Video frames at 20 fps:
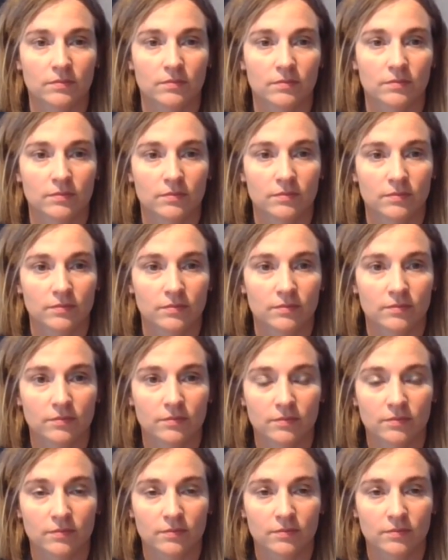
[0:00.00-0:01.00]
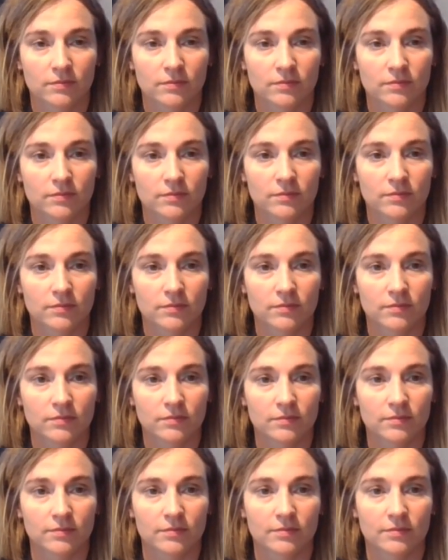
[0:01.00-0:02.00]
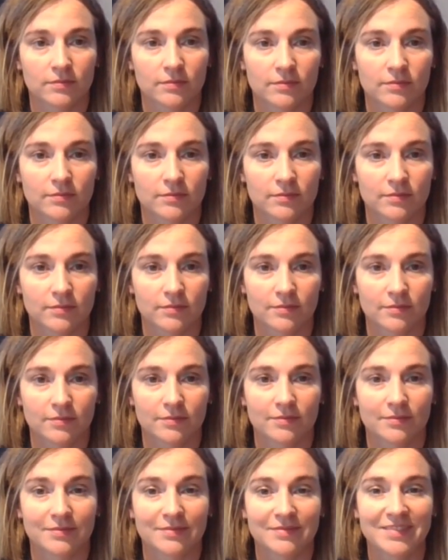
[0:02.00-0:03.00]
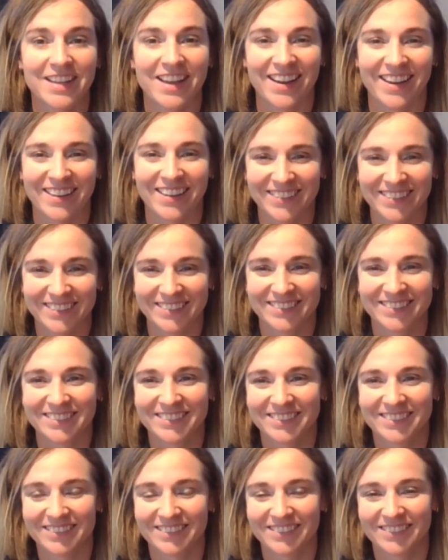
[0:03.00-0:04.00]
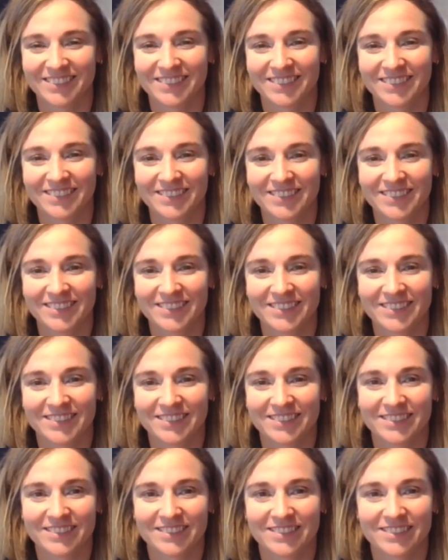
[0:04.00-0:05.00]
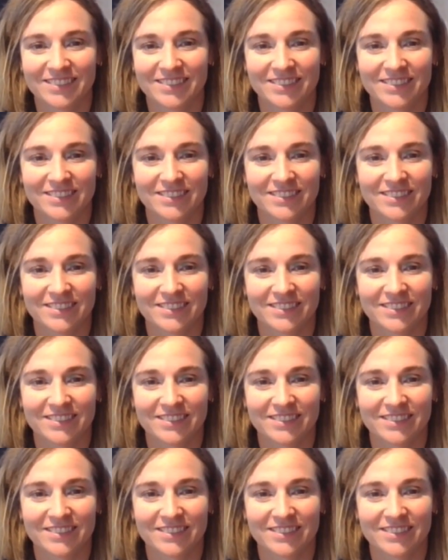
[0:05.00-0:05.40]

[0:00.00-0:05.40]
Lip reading: The person shown says nothing.